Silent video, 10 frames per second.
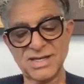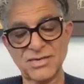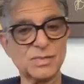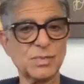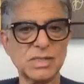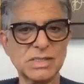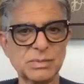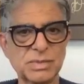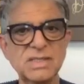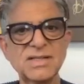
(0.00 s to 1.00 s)

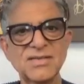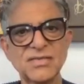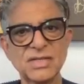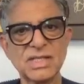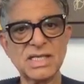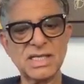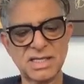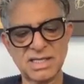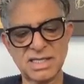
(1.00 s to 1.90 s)
Responsible for the